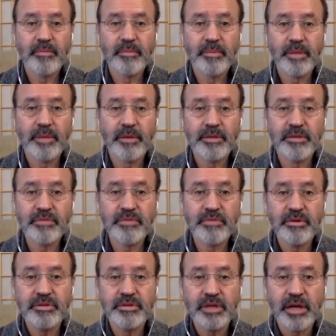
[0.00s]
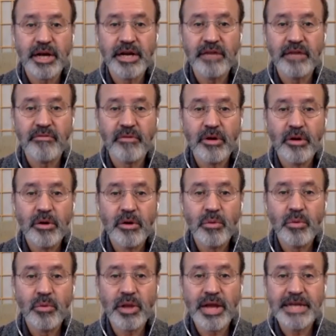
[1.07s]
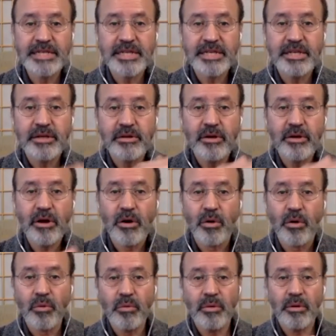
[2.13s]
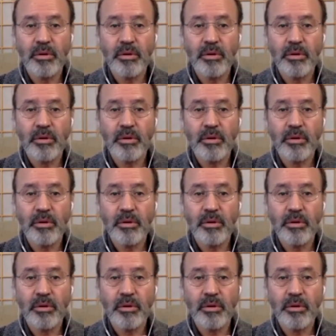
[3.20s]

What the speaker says: Because if there's a kind of, well, I didn't know,